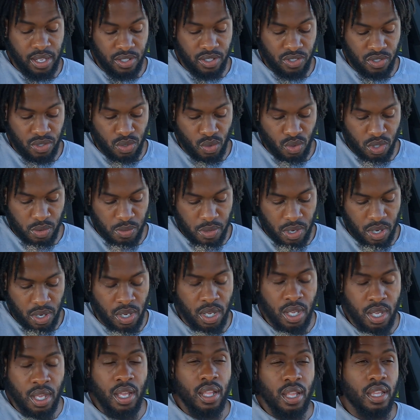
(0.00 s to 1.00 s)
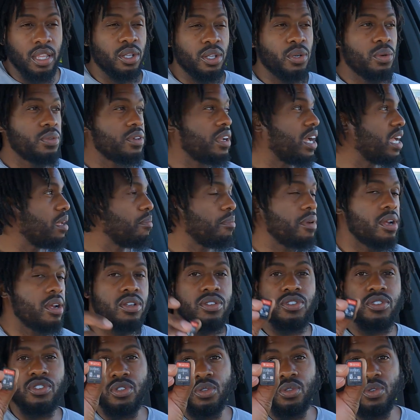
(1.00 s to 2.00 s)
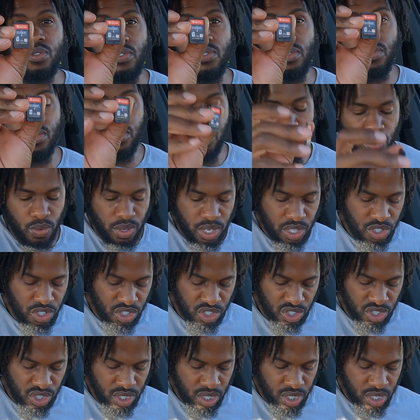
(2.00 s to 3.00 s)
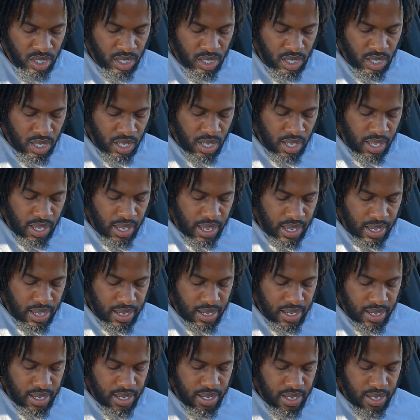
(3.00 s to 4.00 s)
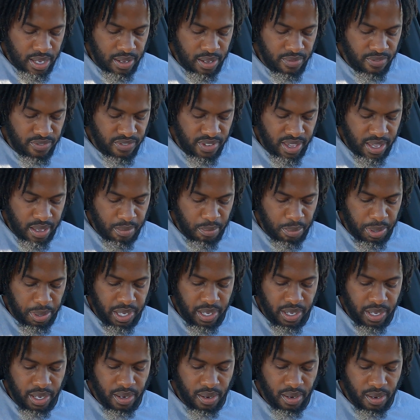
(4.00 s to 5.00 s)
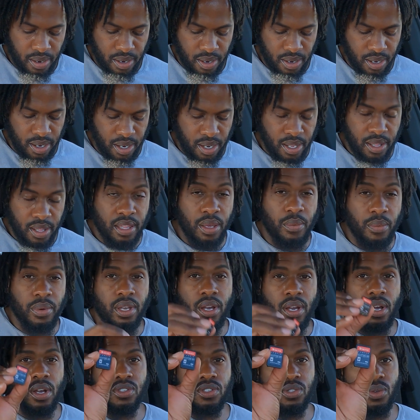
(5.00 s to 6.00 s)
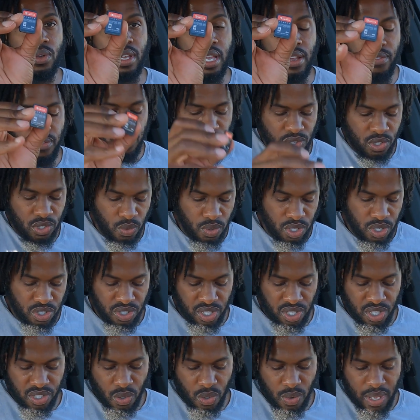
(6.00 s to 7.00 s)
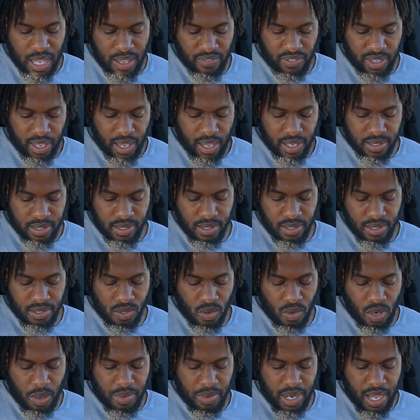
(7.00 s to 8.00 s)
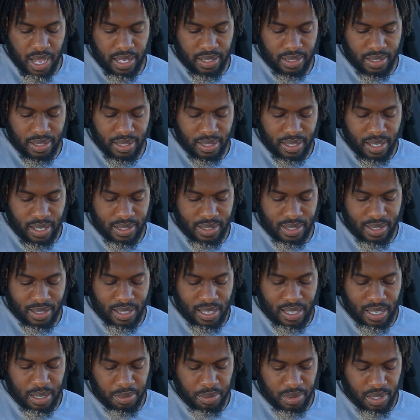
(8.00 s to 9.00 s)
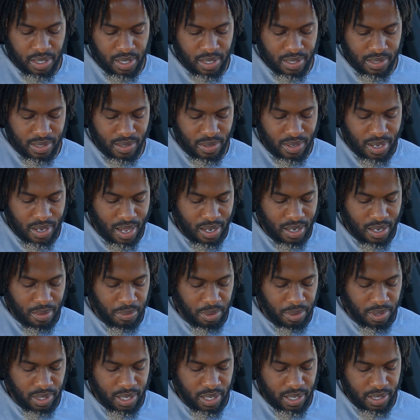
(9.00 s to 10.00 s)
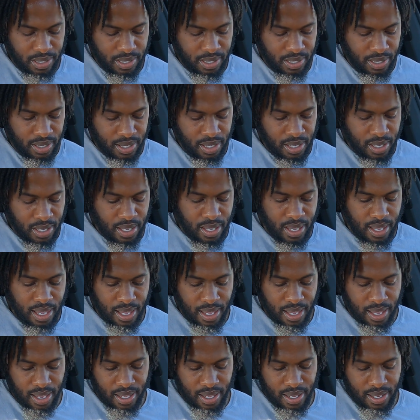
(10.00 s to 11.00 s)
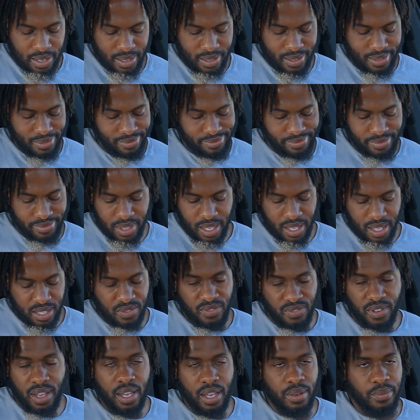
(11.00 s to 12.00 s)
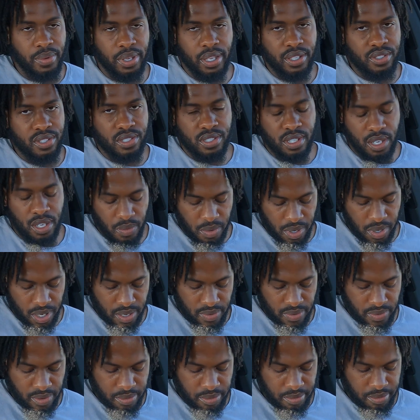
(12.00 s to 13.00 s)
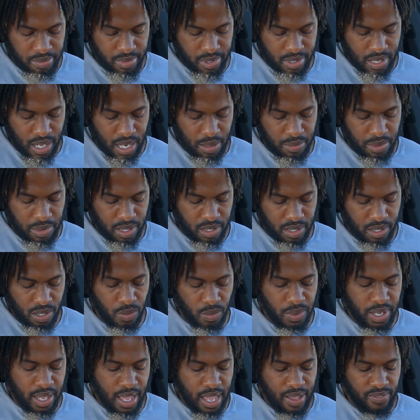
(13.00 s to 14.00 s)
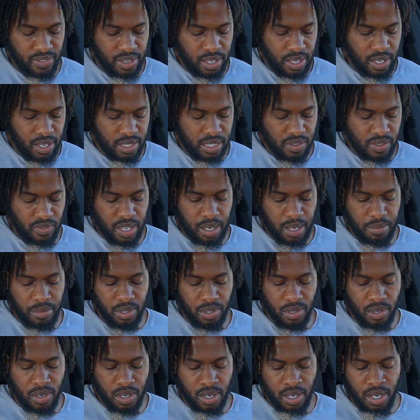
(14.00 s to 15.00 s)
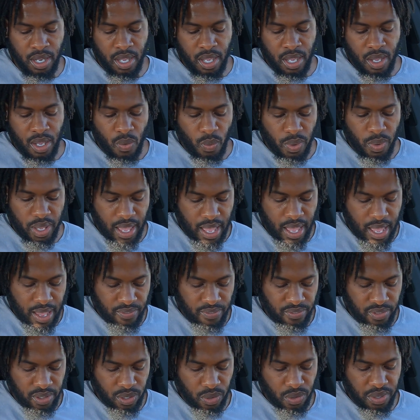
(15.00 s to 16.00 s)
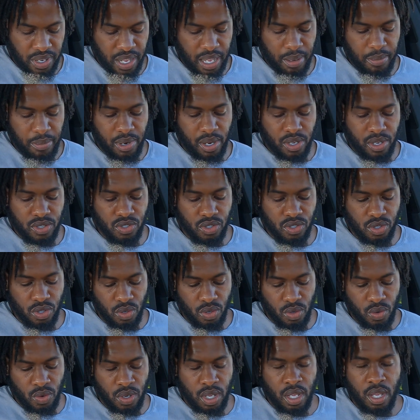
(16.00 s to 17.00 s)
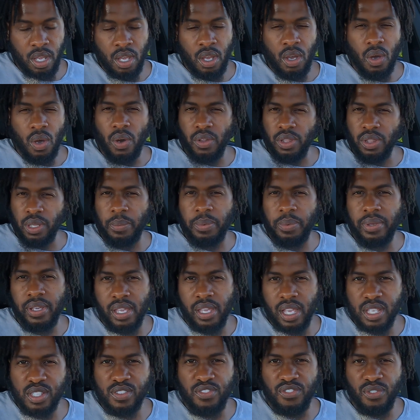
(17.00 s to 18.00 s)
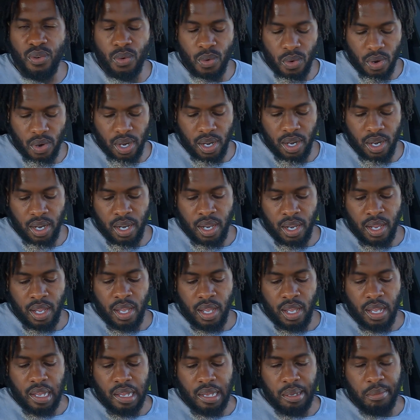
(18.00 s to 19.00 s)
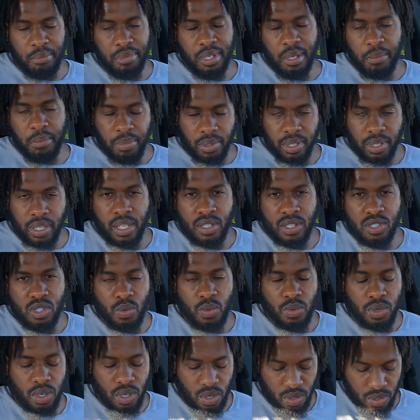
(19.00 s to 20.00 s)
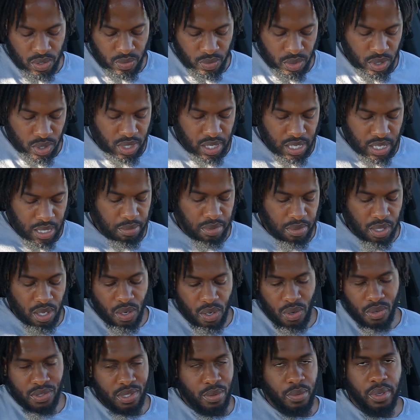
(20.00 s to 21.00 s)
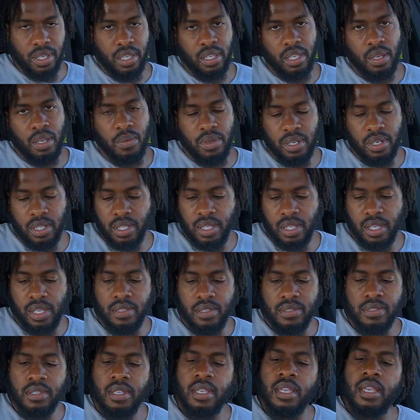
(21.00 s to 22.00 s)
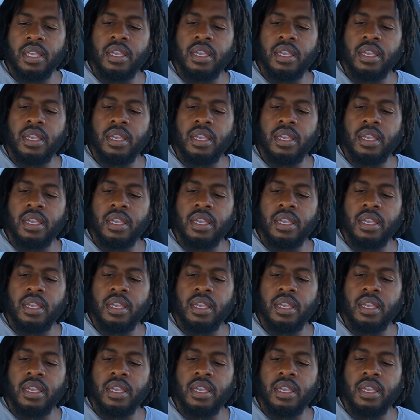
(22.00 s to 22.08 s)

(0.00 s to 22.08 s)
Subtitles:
It's too small. Little Nightmares 2 for the Switch, and Vampire that we also have for the Switch. These don't have cases, so I'm not looking to keep these. They're not complete, and it's fine. We can just get rid of them. It's not a big deal. We have Kings of Amalur. We have Little Nightmares 2 on the PS4 complete, so we'll keep those, and we can get rid of these.